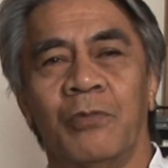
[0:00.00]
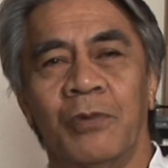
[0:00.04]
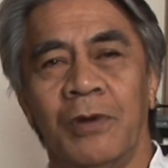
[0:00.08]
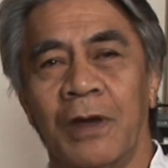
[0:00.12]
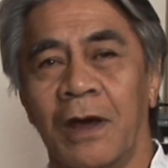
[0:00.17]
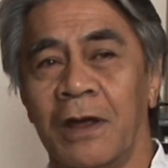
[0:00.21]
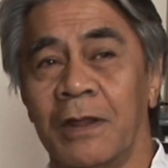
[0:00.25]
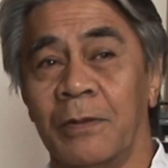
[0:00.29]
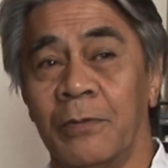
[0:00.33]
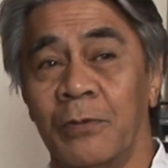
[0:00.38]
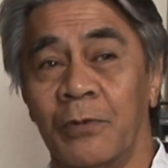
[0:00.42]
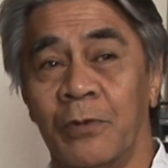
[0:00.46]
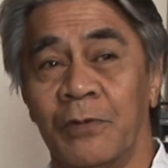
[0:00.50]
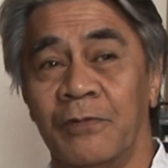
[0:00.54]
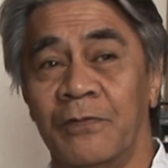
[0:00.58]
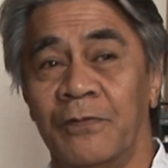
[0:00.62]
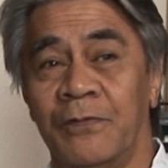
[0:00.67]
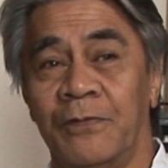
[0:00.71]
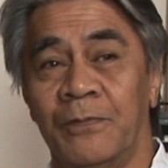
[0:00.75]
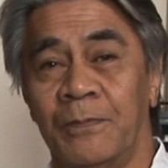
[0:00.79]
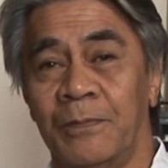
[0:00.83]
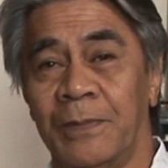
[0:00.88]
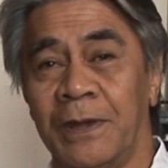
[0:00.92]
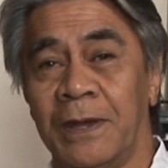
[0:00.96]
We either
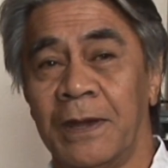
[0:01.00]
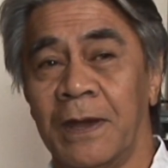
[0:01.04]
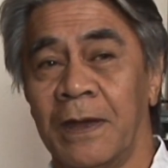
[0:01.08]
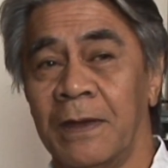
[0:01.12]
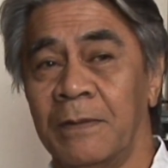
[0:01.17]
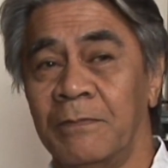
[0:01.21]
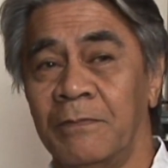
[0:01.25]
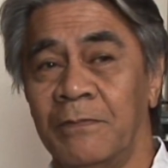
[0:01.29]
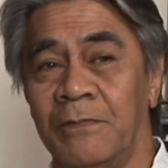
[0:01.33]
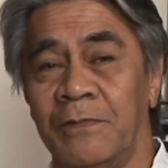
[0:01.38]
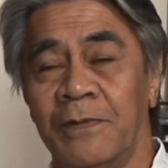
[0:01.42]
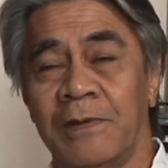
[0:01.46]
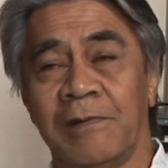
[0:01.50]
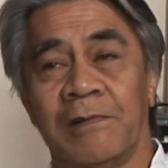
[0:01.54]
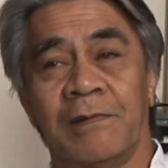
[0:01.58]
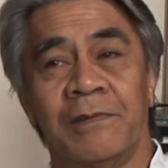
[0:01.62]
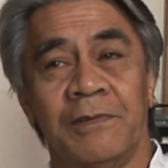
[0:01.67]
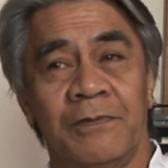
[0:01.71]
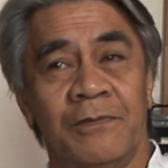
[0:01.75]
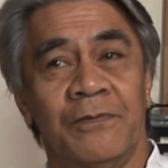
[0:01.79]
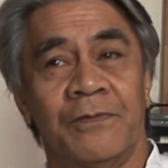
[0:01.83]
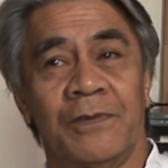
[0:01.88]
became very,